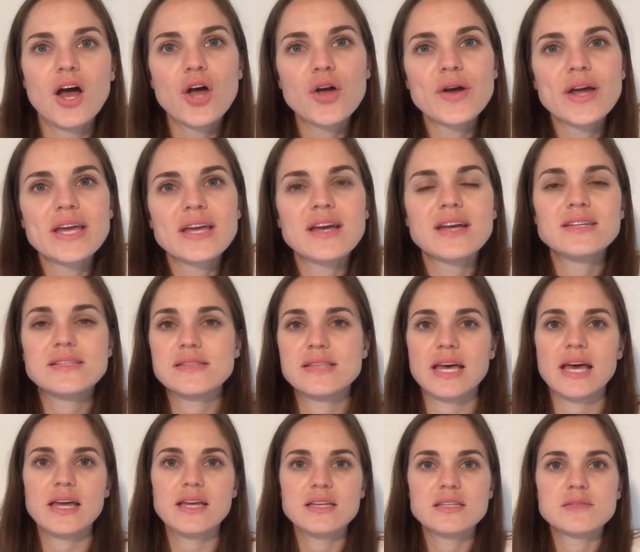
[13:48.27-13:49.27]
Alright guys,
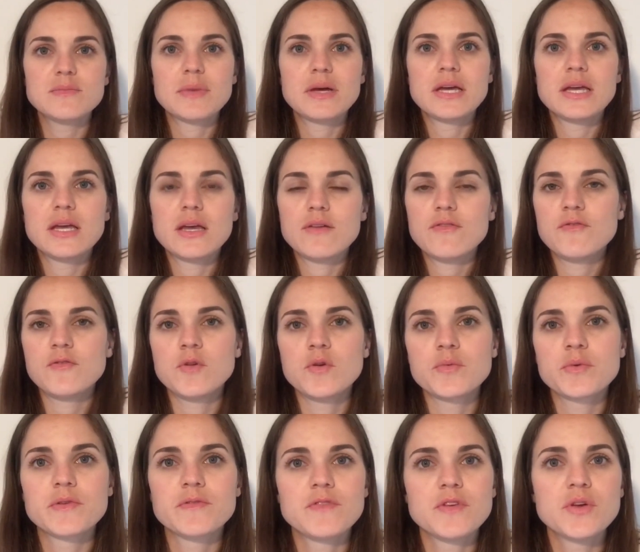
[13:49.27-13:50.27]
that is my full
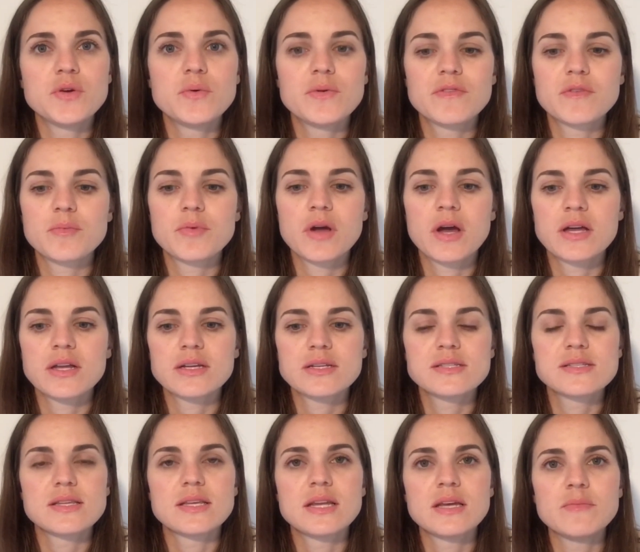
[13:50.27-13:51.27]
review of the products
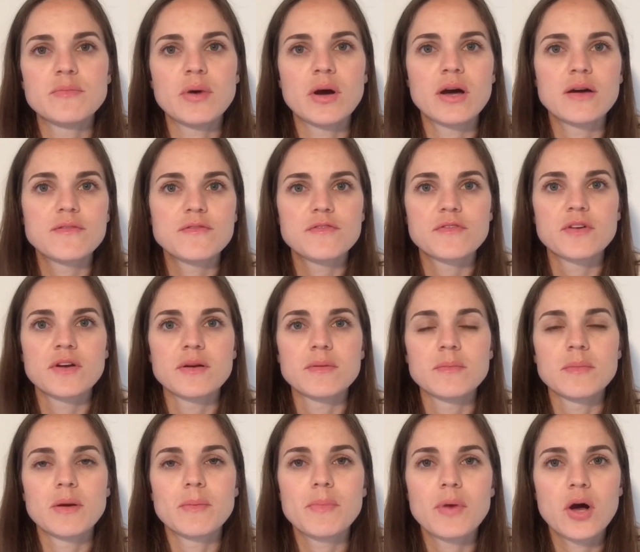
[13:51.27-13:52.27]
that I bought
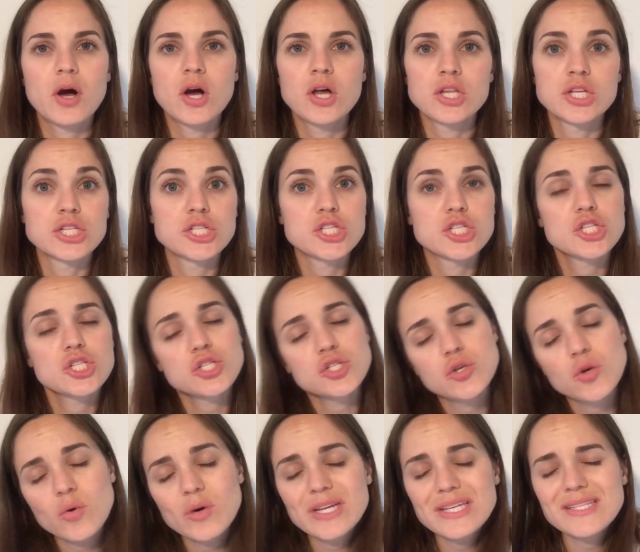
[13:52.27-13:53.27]
from Paula's
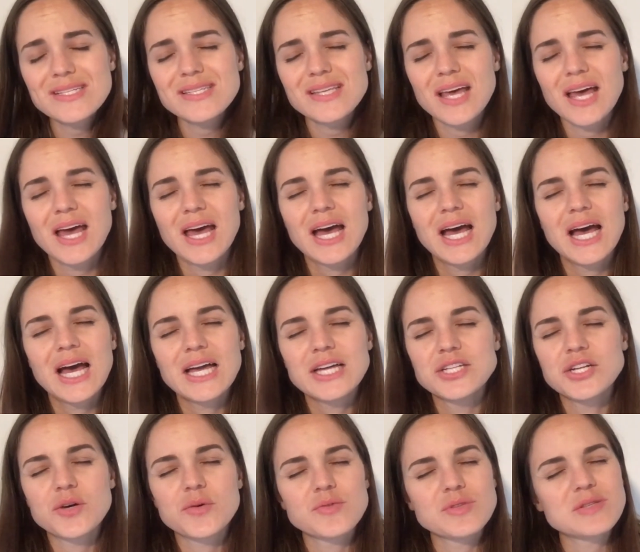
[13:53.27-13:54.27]
Choice. I
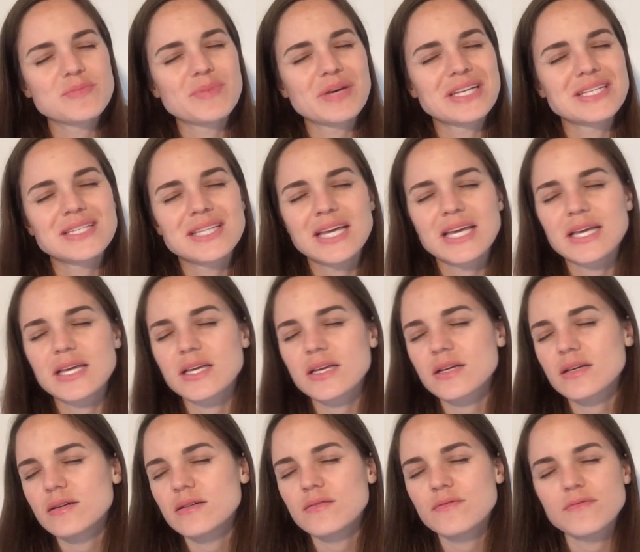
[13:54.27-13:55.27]
know it's been like
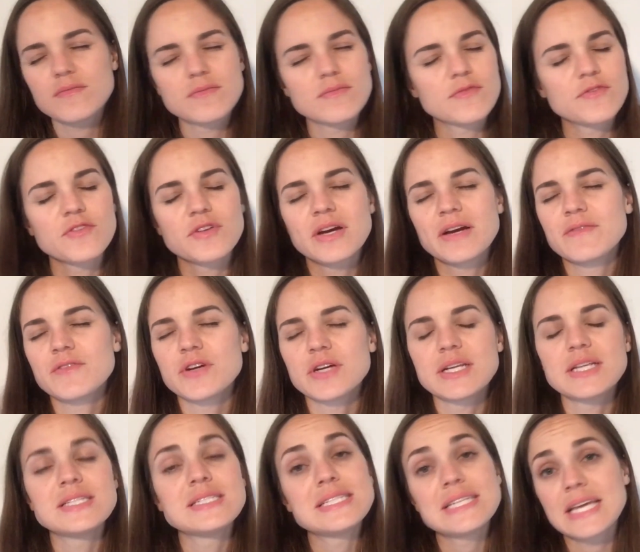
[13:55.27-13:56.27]
forever
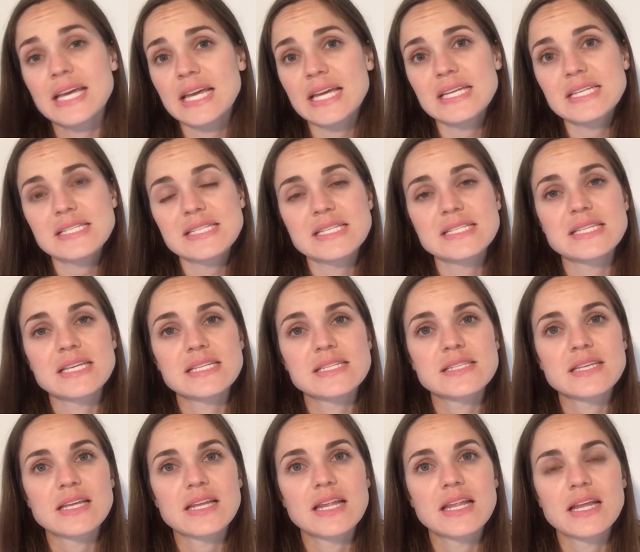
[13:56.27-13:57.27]
and a day since I
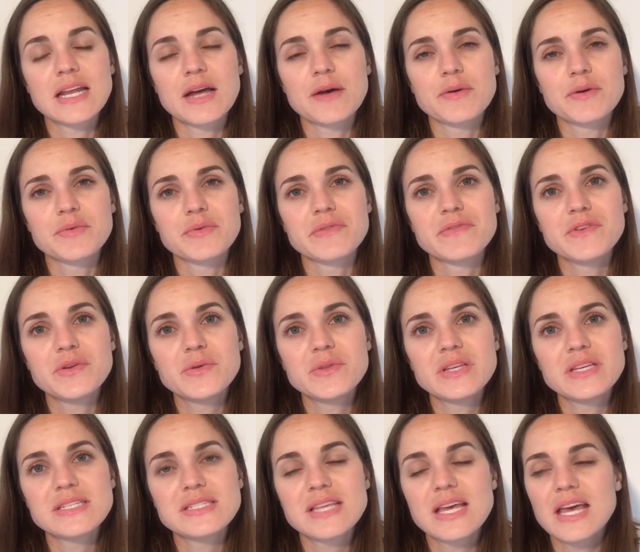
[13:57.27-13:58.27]
said that I would review
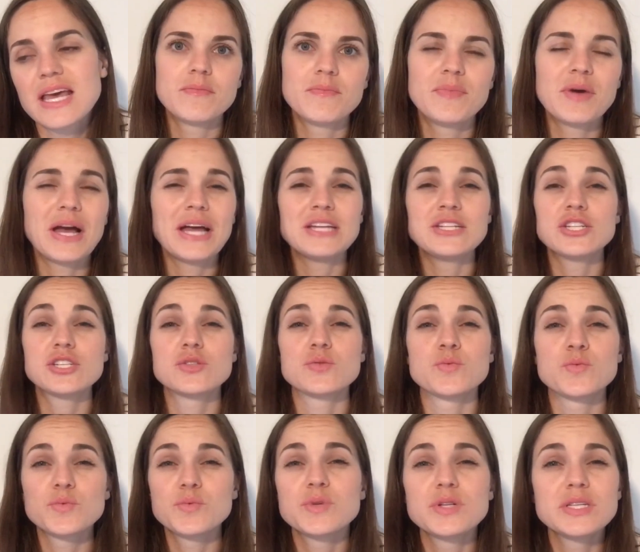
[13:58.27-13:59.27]
these, but I just
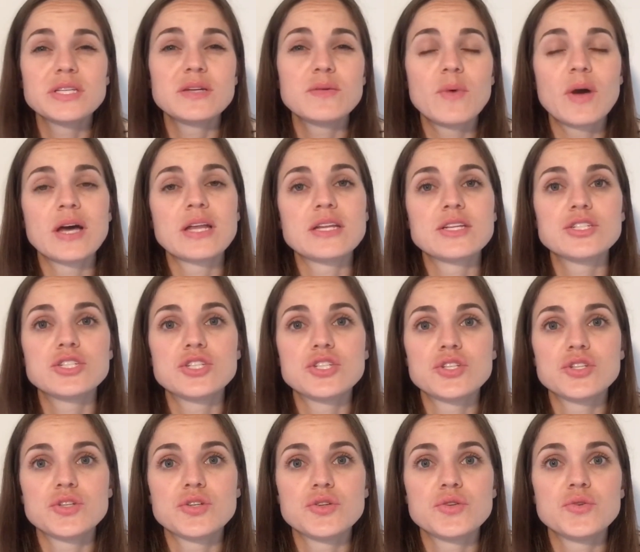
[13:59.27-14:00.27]
really wanted
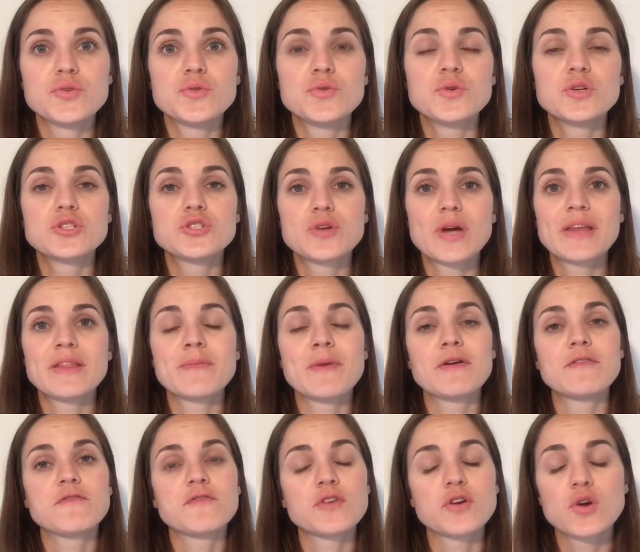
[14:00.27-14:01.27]
to try them
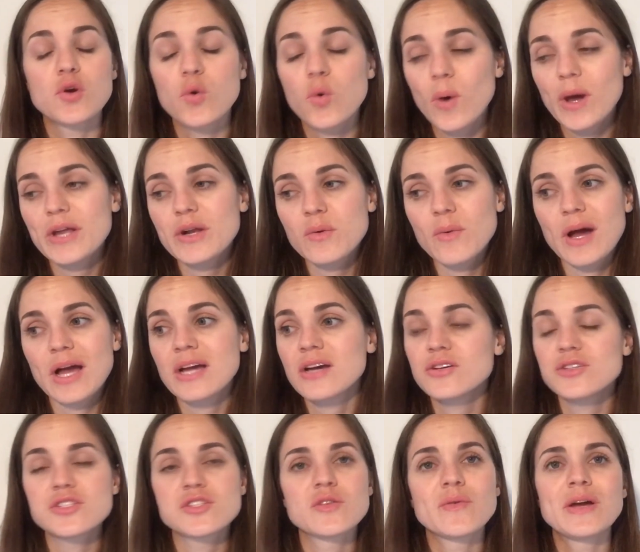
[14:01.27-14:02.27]
out for quite a
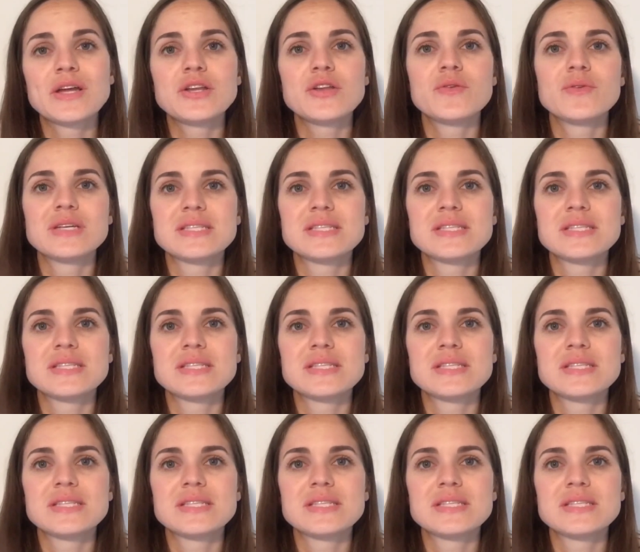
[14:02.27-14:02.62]
while so I knew